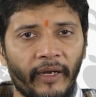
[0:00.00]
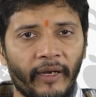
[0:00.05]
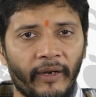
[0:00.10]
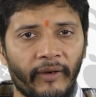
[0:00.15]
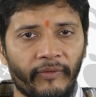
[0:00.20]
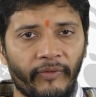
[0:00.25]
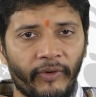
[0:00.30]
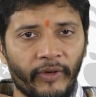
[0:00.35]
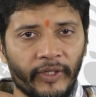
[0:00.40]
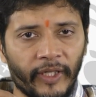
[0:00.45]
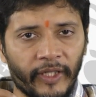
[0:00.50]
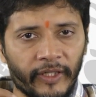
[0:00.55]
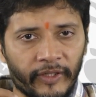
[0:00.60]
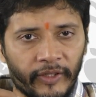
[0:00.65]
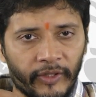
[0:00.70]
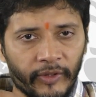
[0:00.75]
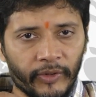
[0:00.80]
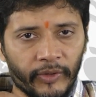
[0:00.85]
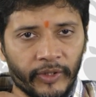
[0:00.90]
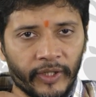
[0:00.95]
for the
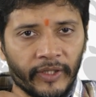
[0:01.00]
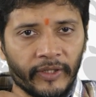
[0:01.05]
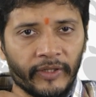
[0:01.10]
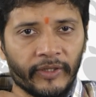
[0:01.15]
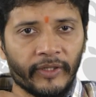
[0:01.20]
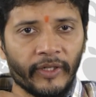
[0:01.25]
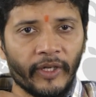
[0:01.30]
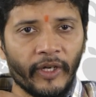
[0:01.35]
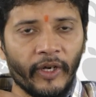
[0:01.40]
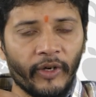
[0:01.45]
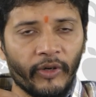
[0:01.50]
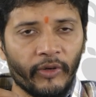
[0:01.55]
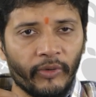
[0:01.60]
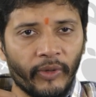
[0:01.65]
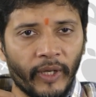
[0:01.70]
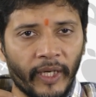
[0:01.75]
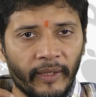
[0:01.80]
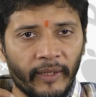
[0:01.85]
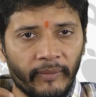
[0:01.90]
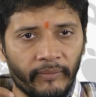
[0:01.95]
institutions
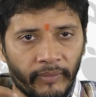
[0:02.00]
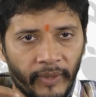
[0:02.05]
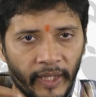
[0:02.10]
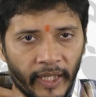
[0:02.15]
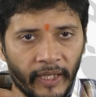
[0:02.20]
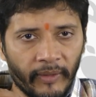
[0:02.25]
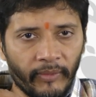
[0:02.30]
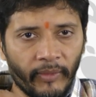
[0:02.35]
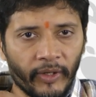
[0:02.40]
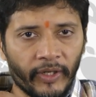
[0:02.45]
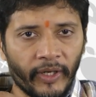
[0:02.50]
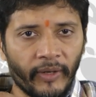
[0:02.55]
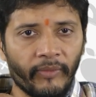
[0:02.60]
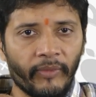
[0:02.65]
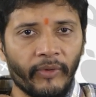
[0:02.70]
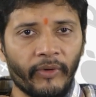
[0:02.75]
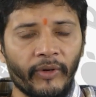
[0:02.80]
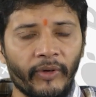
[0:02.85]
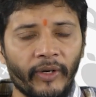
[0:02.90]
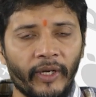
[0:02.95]
who are in brick and mortar
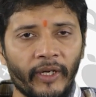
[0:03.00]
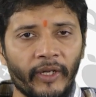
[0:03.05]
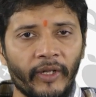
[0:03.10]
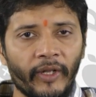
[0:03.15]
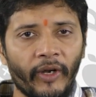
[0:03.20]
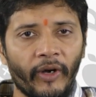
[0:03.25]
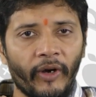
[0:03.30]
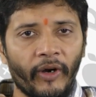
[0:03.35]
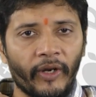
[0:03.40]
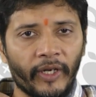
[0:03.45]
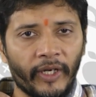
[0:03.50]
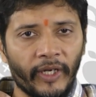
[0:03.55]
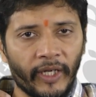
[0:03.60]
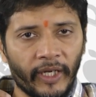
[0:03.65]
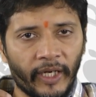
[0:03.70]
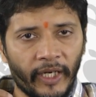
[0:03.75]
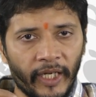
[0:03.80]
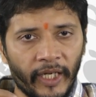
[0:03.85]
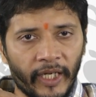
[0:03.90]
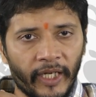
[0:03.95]
mode, or in a
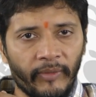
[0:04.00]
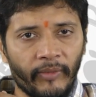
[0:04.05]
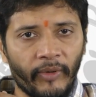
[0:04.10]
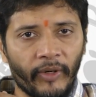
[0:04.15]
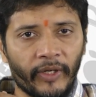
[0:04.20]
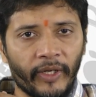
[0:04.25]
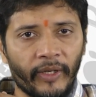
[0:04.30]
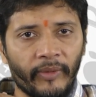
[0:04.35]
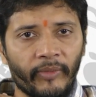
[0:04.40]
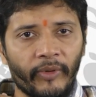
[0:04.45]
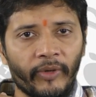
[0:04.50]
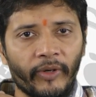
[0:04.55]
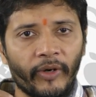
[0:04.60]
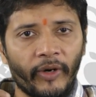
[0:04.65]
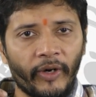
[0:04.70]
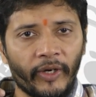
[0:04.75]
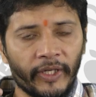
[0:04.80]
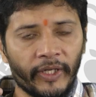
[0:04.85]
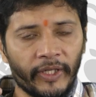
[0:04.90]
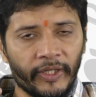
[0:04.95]
click and mortar mode,
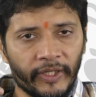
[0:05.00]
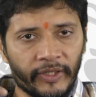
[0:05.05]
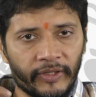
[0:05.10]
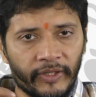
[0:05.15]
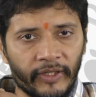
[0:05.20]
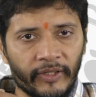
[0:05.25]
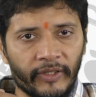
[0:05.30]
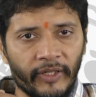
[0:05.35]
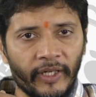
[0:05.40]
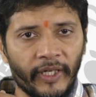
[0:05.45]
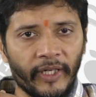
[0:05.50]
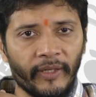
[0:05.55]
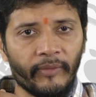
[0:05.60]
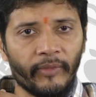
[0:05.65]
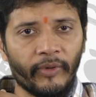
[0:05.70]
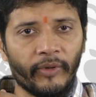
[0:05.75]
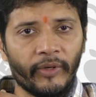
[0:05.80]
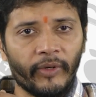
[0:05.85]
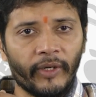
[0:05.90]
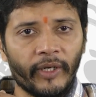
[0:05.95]
or in distance learning
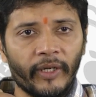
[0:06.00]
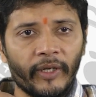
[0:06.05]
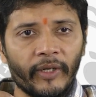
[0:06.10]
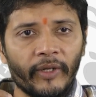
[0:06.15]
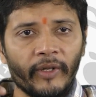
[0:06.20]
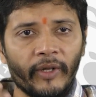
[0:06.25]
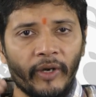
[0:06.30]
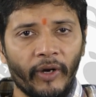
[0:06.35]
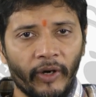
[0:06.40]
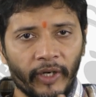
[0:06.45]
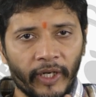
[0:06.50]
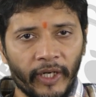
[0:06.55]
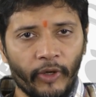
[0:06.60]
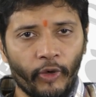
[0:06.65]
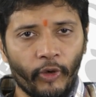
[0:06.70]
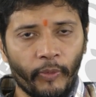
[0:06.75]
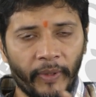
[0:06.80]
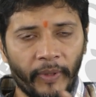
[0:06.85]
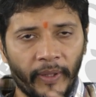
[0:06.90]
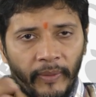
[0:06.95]
mode, or in
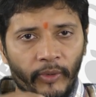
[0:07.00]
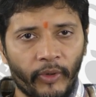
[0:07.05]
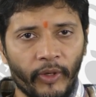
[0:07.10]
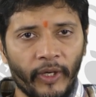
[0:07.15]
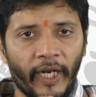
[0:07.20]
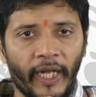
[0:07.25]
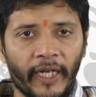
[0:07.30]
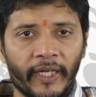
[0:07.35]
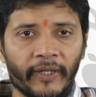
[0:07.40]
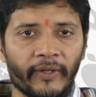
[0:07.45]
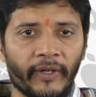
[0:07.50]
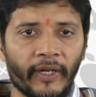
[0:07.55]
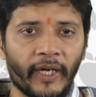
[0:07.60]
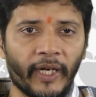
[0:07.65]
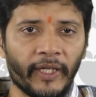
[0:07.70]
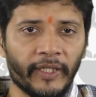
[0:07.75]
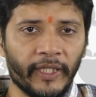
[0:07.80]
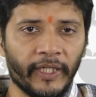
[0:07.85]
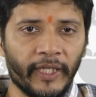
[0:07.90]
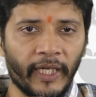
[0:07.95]
open mode like in the
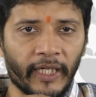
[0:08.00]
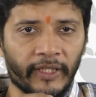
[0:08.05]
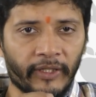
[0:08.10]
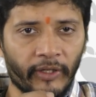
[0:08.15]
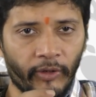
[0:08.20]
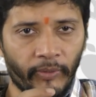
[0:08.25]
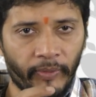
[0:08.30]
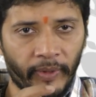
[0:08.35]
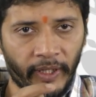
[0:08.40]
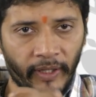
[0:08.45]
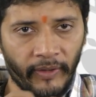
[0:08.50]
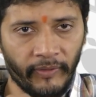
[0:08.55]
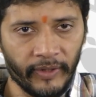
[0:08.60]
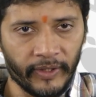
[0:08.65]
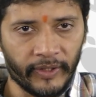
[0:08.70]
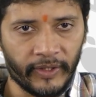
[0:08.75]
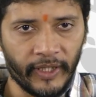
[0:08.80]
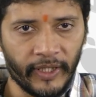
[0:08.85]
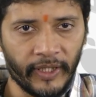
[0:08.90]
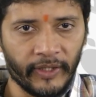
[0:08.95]
Gandhi National Open
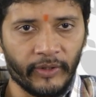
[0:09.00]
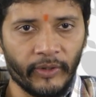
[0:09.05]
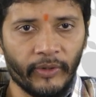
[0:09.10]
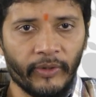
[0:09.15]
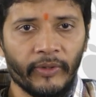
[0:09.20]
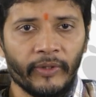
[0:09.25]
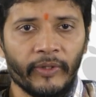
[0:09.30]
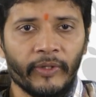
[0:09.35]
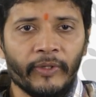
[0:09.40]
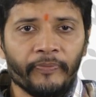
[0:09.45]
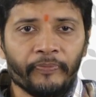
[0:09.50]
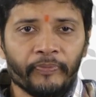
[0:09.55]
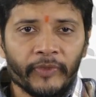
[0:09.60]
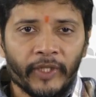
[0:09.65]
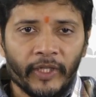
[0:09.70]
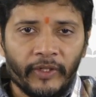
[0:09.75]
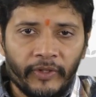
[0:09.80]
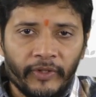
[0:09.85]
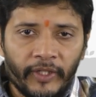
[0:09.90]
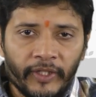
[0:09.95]
University. So
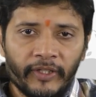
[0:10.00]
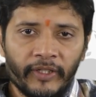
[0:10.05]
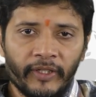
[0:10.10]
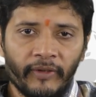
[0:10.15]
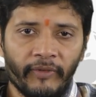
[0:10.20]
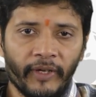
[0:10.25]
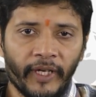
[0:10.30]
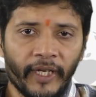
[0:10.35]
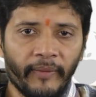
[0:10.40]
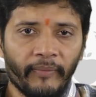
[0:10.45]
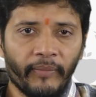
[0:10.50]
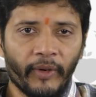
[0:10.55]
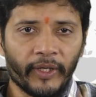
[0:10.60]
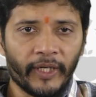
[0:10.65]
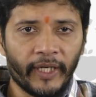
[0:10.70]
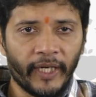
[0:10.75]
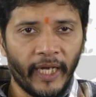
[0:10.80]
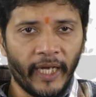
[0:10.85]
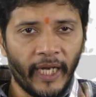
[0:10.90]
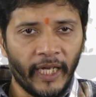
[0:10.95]
this is a very
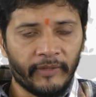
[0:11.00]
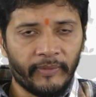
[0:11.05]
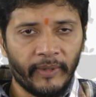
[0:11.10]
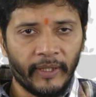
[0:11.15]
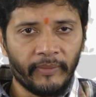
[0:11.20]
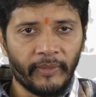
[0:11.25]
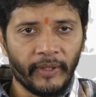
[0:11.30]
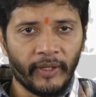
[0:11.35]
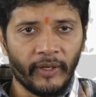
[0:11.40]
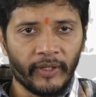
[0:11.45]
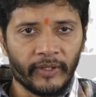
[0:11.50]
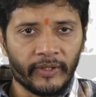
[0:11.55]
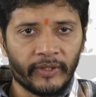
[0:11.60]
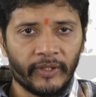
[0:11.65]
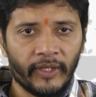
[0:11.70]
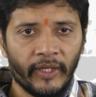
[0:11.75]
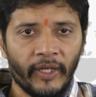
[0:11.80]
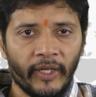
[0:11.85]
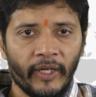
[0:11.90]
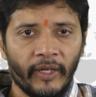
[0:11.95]
important aspect, because
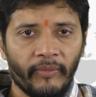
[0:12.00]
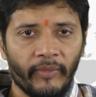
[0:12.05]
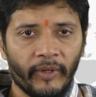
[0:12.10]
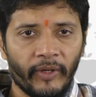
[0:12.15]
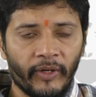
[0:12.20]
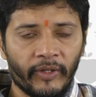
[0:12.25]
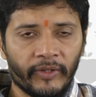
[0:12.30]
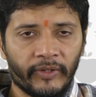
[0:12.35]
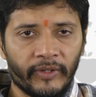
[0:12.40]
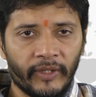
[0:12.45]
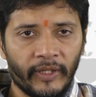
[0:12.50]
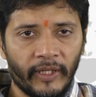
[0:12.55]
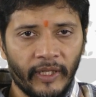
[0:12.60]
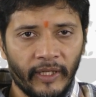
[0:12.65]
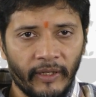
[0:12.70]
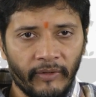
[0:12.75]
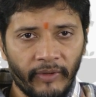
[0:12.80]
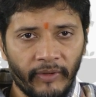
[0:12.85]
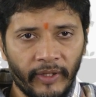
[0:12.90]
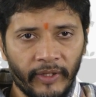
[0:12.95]

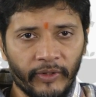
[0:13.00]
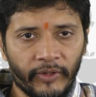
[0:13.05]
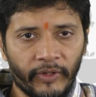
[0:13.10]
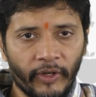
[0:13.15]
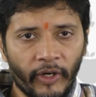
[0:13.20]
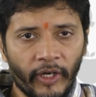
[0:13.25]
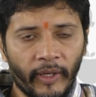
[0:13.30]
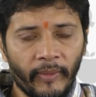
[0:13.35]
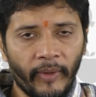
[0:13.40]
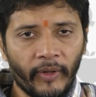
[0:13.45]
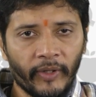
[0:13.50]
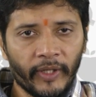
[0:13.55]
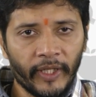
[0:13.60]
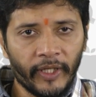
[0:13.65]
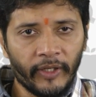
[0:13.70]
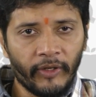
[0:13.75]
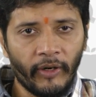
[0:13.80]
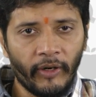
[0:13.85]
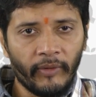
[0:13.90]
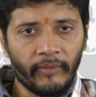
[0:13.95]
when you talk about
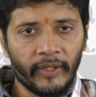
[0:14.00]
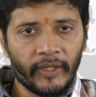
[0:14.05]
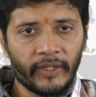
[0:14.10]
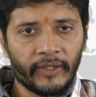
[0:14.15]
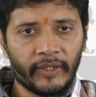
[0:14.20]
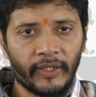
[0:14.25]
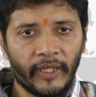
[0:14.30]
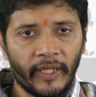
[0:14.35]
e-commerce